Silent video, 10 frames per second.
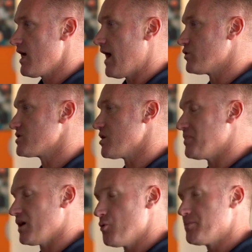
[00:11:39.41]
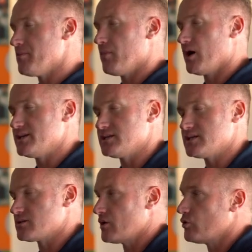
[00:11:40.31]
and also be
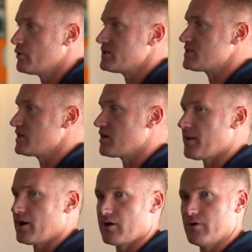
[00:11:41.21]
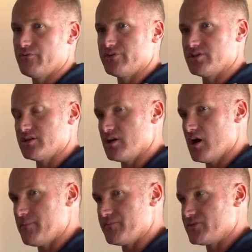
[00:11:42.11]
open-minded. Don't always think about going for the,
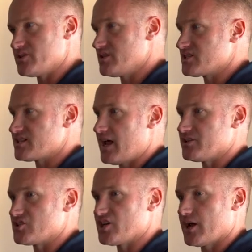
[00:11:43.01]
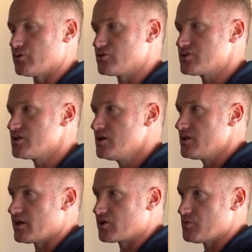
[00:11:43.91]
um, the, the standard channels.
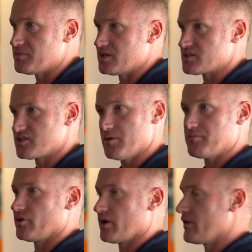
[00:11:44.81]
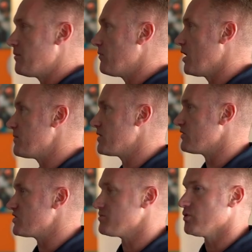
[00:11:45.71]
There could be a certain product that might be
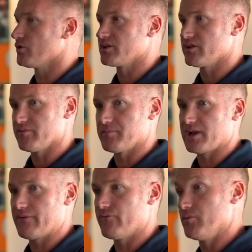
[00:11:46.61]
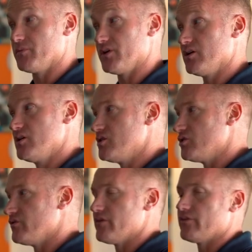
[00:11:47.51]
reachable on a different platform that
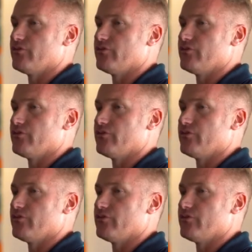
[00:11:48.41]
you've never